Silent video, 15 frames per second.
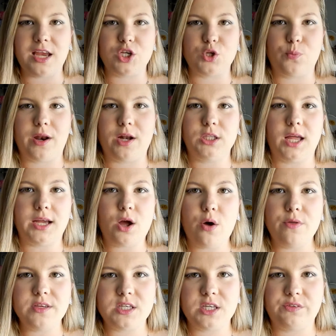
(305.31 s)
They just went on like,
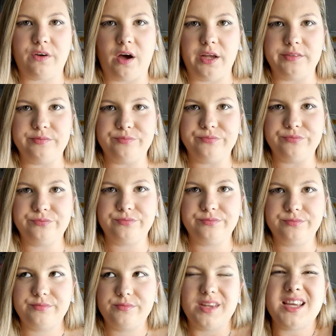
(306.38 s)
oh, this is fine.
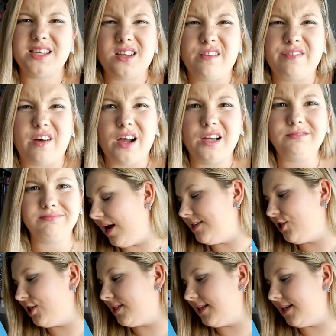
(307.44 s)
It's not fine. I
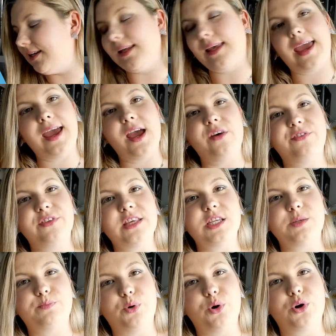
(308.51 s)
just didn't care for
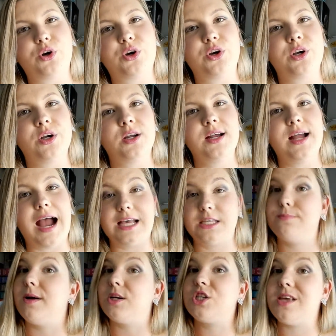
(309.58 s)
this book
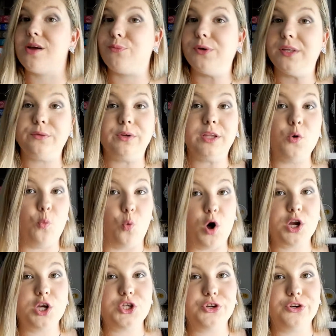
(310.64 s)
as much as I really, really
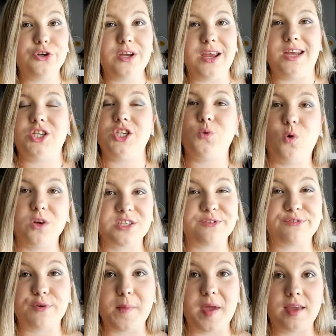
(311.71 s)
wanted to. It just
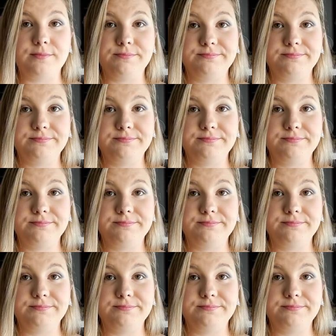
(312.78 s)
wasn't for me.